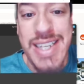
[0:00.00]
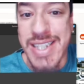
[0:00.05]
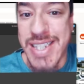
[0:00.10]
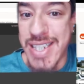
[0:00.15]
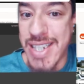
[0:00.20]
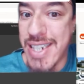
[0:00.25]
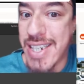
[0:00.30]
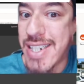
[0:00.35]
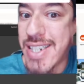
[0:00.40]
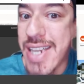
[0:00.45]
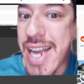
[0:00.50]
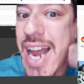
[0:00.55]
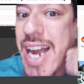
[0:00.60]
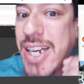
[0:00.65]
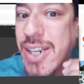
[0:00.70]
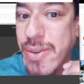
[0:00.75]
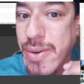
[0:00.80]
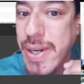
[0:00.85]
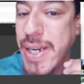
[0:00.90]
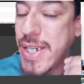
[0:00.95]
it's the
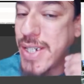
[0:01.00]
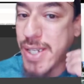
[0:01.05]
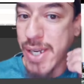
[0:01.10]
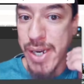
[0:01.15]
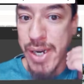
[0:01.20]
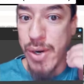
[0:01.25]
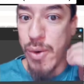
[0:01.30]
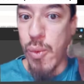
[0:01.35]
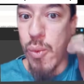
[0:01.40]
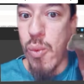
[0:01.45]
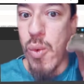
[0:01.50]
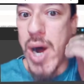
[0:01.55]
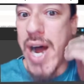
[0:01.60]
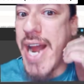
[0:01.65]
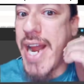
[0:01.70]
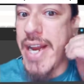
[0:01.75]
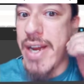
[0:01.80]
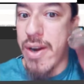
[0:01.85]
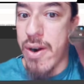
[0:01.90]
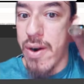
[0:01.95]
exact reason
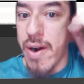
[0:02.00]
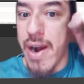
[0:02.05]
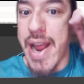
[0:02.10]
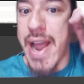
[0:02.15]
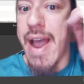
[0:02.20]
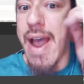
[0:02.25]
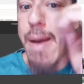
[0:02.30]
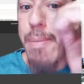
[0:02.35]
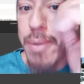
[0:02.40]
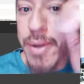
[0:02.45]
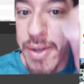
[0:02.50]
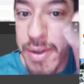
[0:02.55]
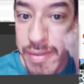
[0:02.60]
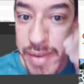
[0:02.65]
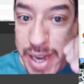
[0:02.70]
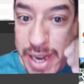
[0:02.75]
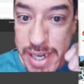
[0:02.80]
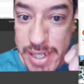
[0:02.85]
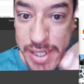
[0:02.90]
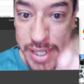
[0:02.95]
why your Apple
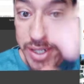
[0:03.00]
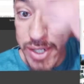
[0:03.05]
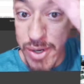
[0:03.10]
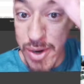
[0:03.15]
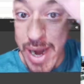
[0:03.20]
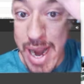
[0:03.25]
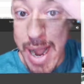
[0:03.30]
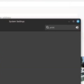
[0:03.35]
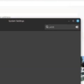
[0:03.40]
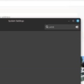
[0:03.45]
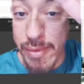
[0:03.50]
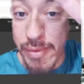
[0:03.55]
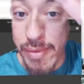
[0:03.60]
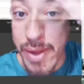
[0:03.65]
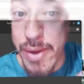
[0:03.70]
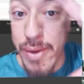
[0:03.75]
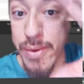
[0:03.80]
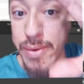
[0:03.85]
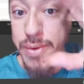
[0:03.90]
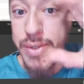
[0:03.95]
devices, your Apple
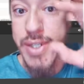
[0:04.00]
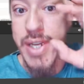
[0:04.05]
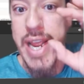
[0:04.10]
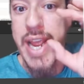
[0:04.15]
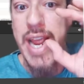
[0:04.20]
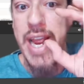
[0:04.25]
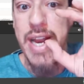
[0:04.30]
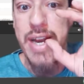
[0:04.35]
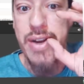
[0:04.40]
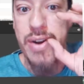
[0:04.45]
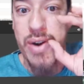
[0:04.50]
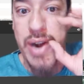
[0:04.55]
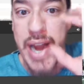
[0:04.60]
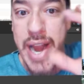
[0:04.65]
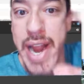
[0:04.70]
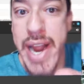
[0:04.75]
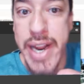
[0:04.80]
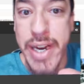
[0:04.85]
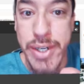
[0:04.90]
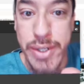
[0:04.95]
phones, and your
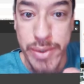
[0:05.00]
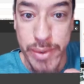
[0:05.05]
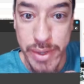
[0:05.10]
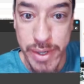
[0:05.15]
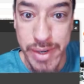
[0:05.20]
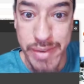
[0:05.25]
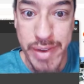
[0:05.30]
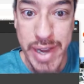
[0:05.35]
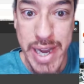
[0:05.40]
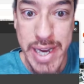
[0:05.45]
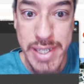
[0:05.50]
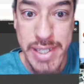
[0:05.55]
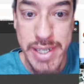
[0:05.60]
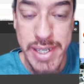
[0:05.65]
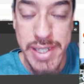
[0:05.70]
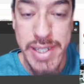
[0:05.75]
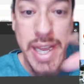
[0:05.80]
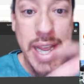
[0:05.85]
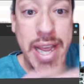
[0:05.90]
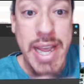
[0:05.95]
Android
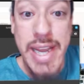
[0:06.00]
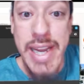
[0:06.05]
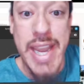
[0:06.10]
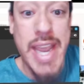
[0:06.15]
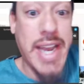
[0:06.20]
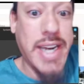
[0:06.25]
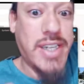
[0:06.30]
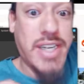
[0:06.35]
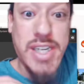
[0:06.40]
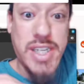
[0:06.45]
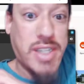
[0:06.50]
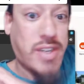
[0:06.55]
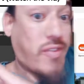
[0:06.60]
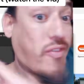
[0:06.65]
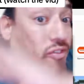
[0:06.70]
devices can just